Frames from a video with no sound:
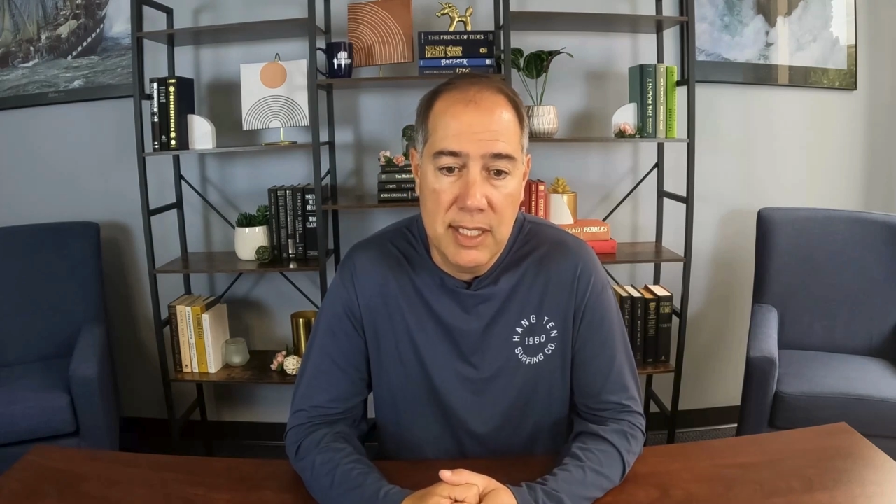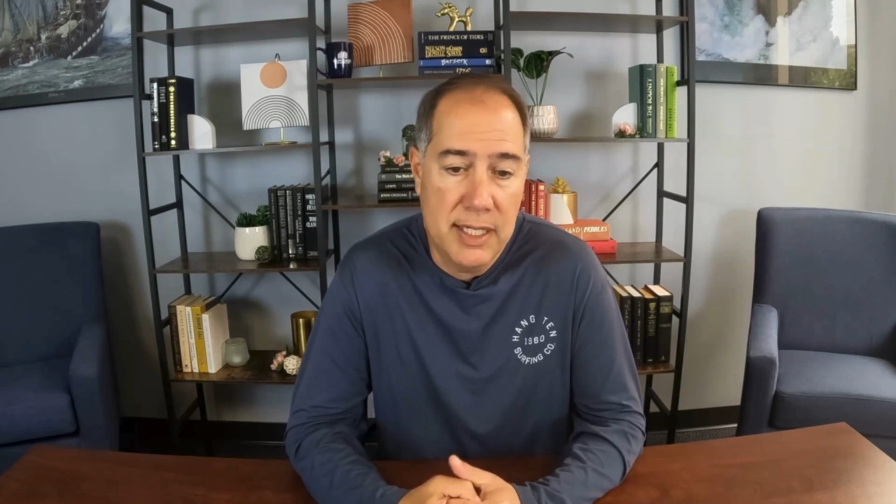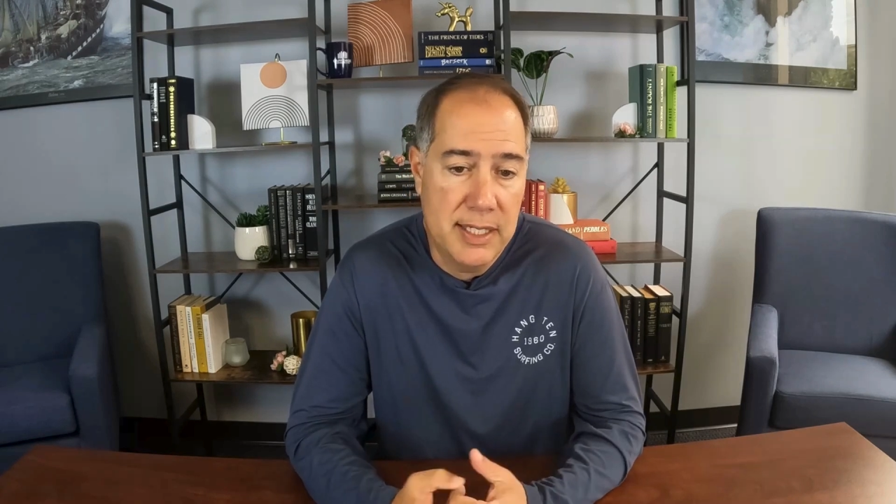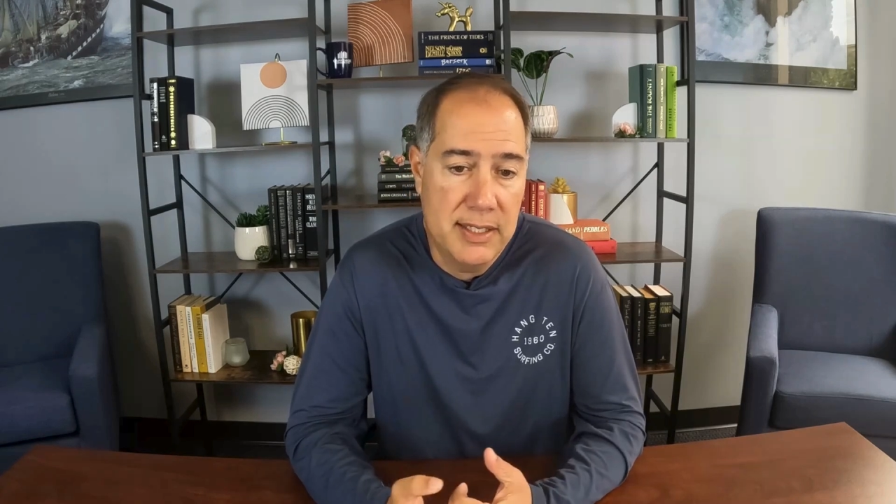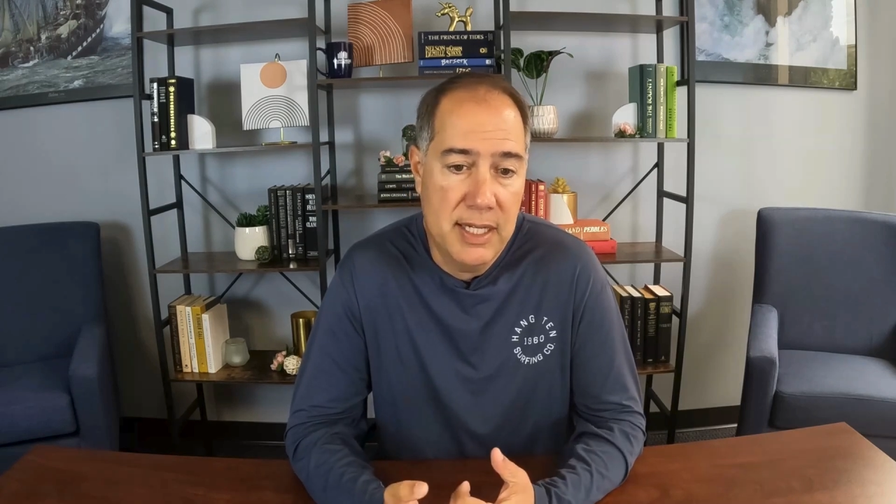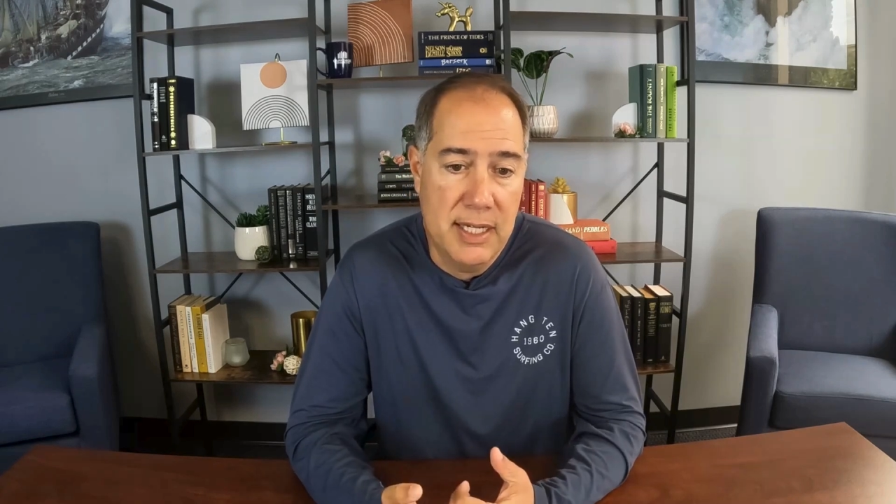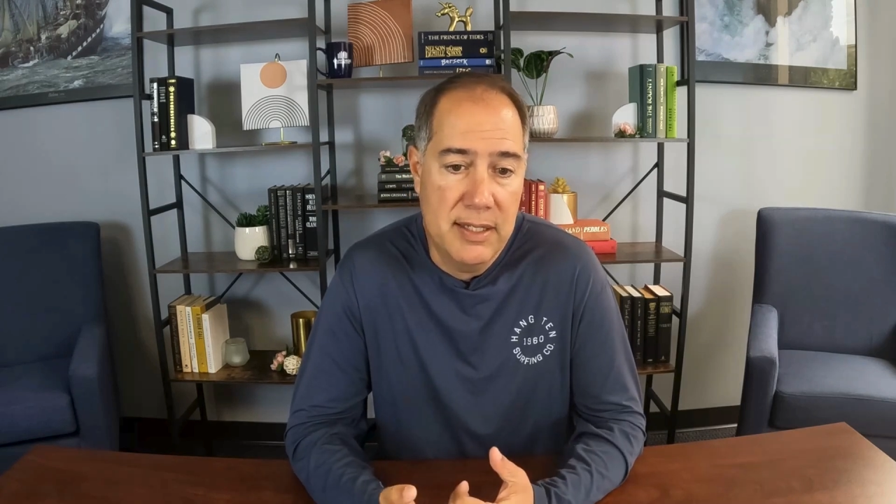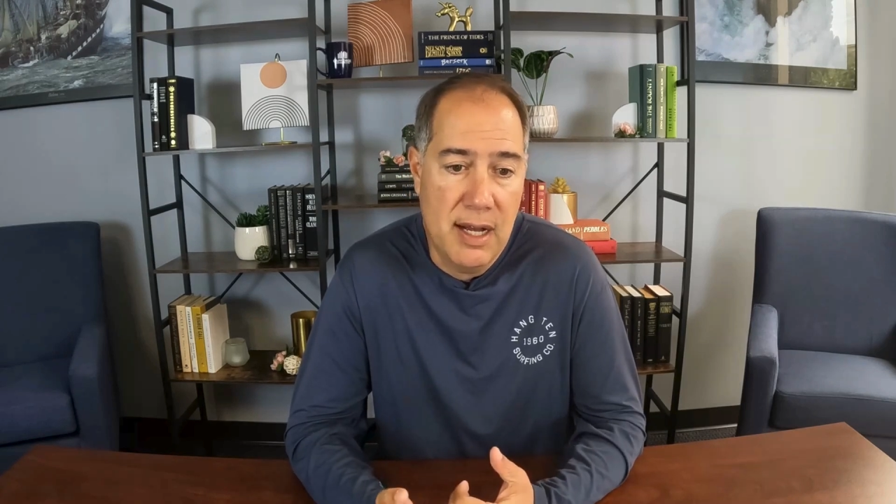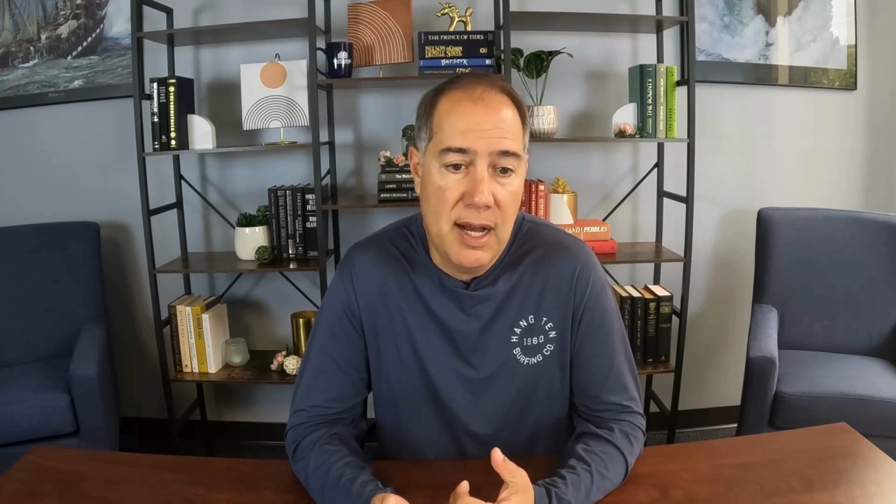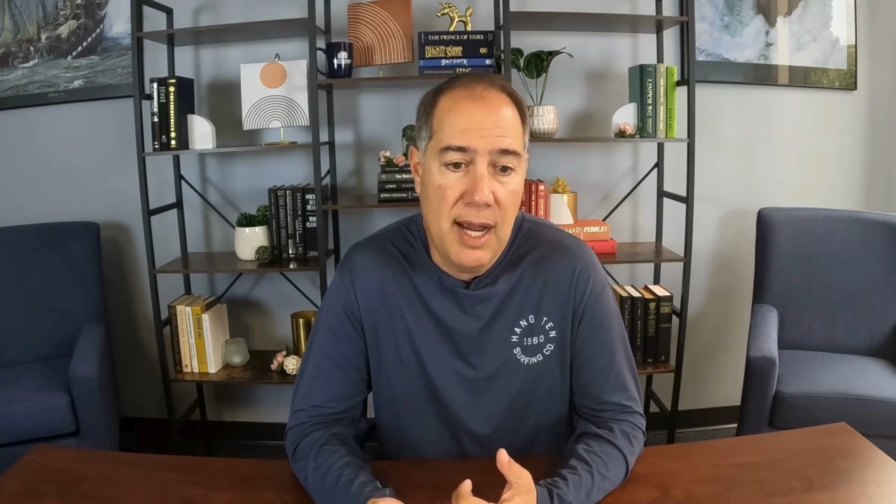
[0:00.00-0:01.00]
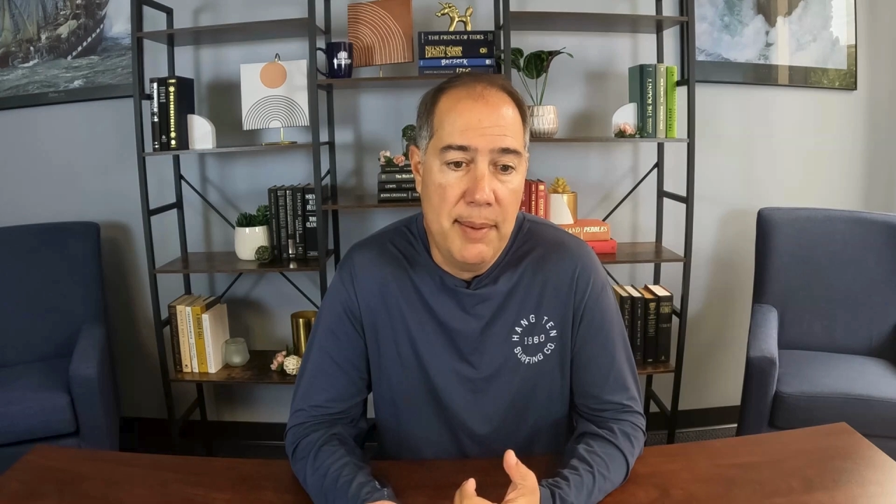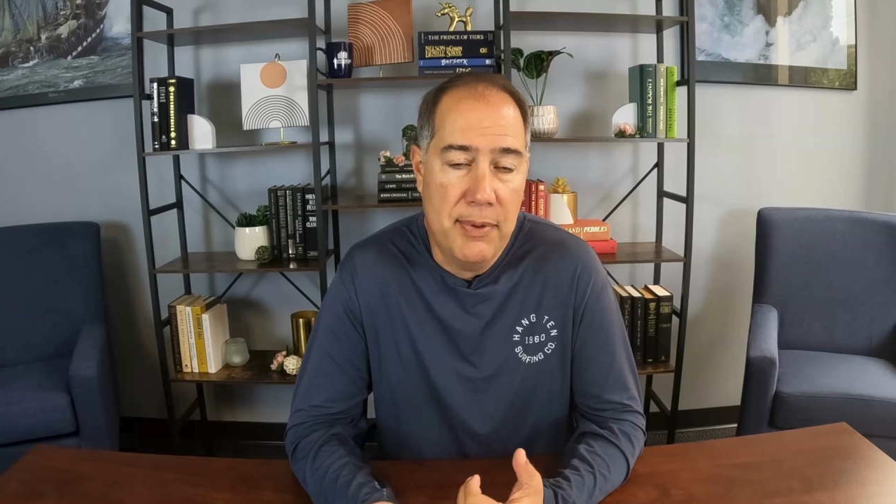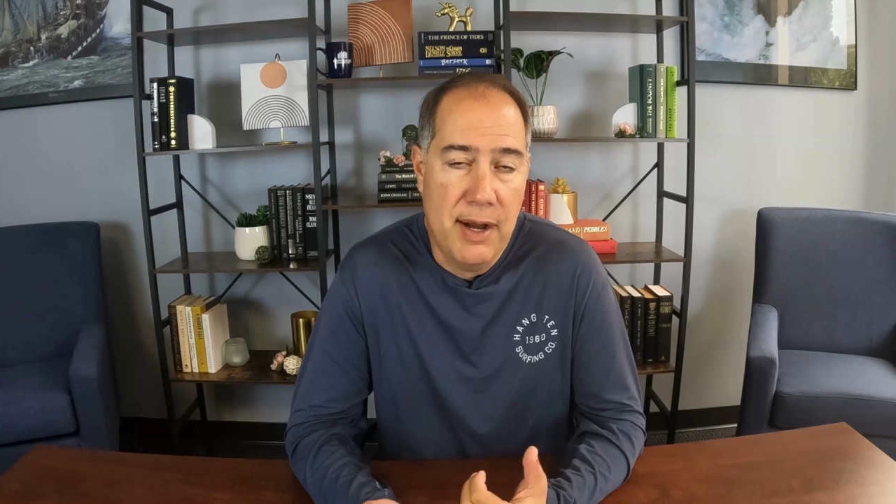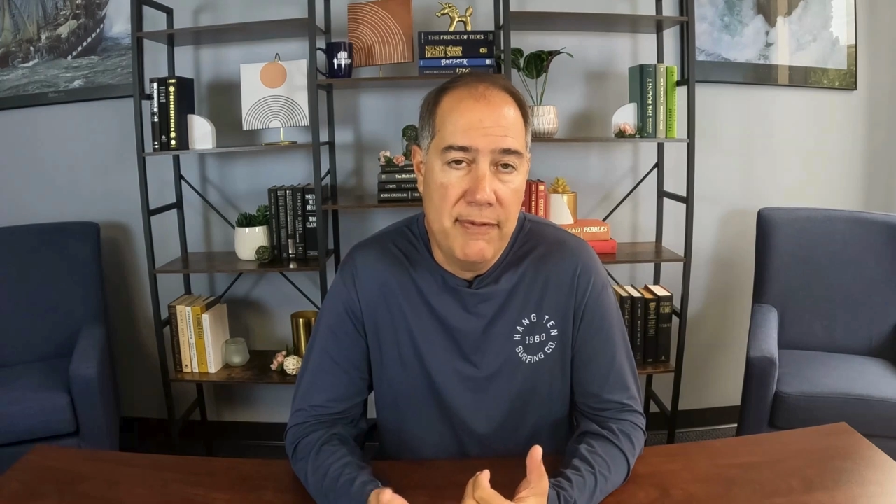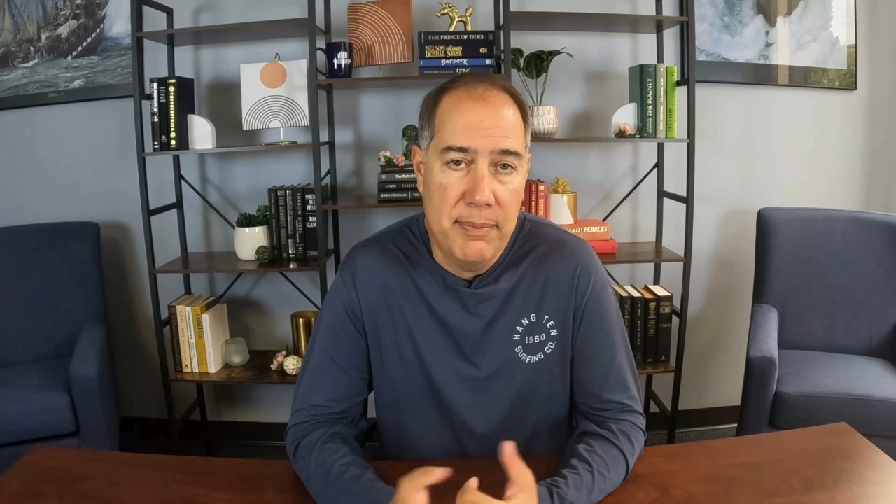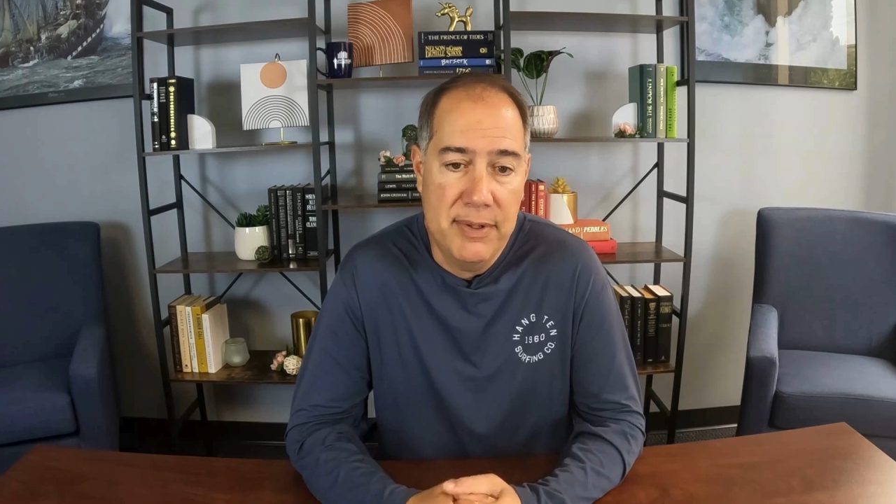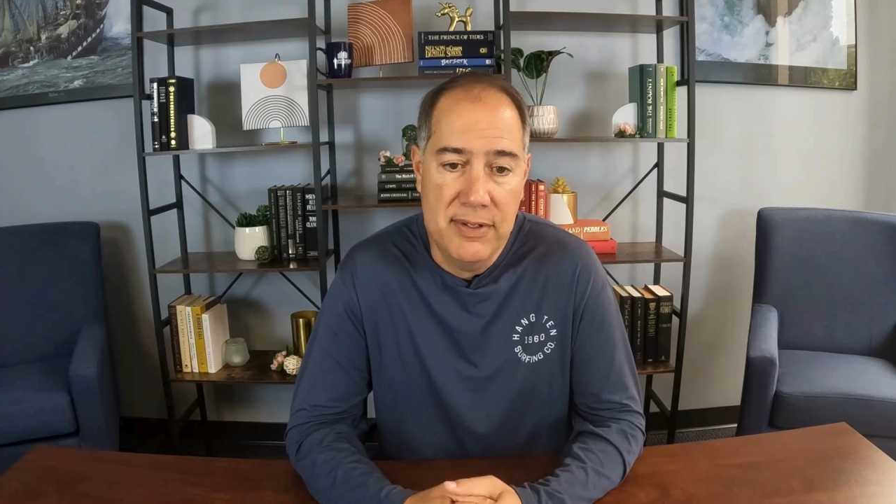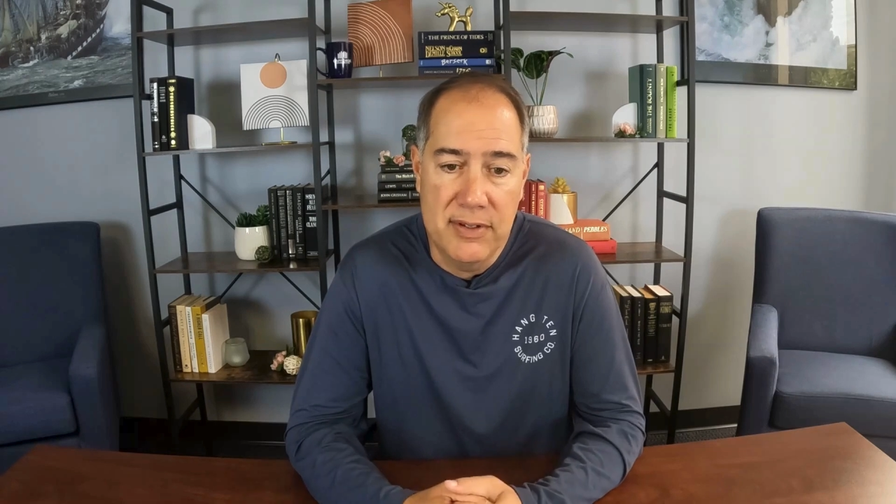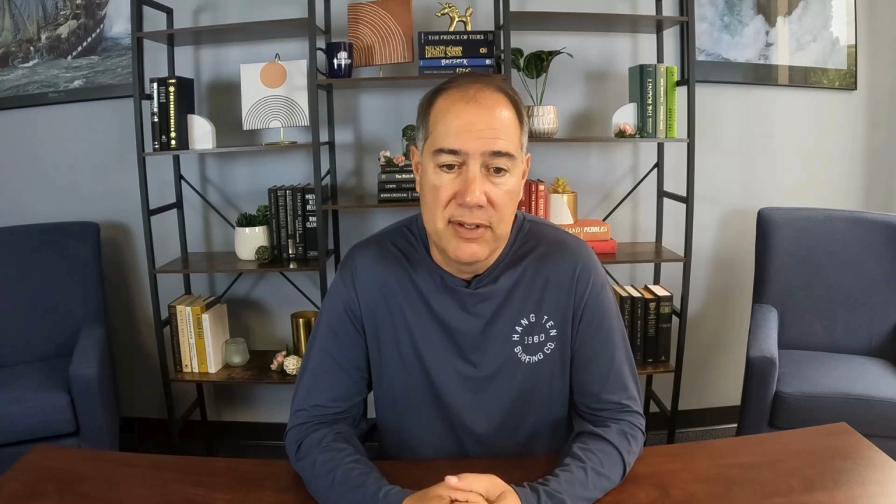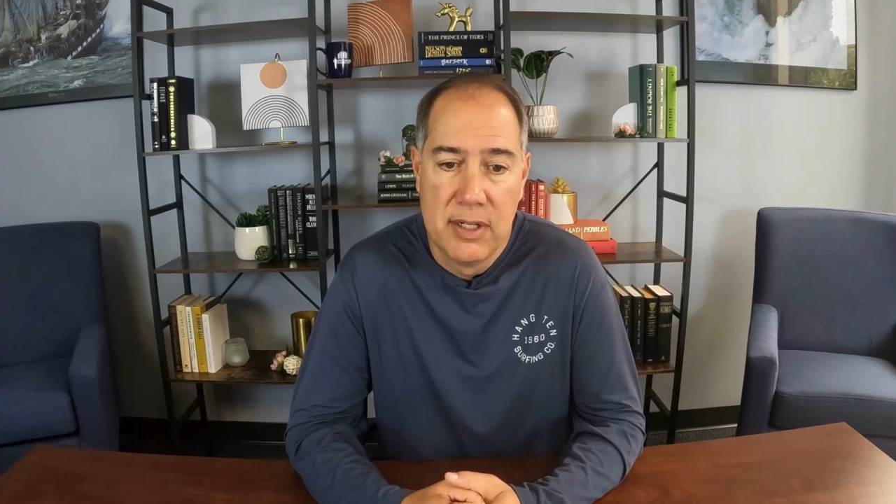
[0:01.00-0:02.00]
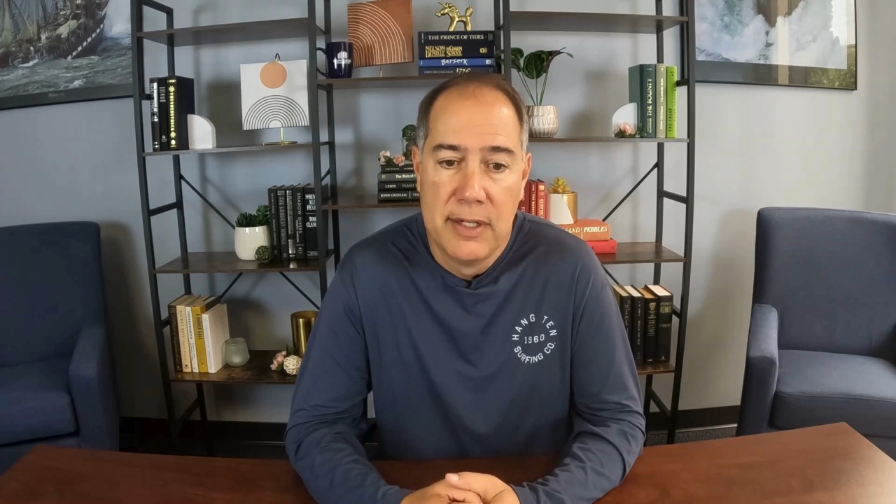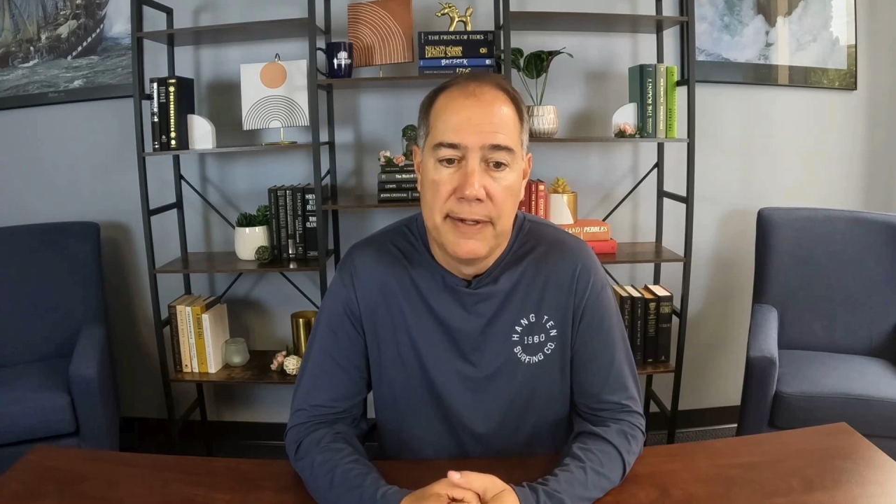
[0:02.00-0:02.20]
like I said, it's a high profit business.